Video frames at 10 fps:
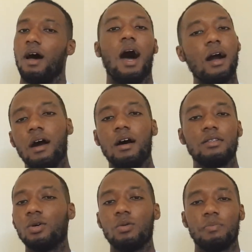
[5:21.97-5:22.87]
I can't
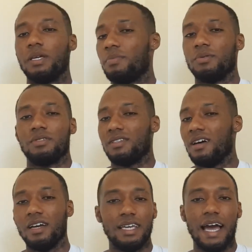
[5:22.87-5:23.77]
deal with people's
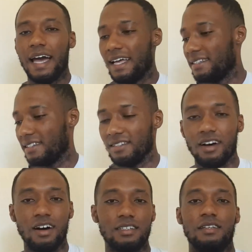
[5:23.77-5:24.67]
dirty hands and
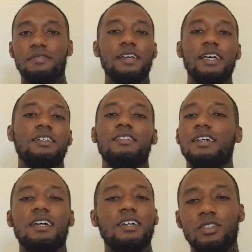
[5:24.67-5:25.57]
nasty feet and
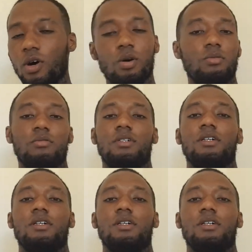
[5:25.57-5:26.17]
no.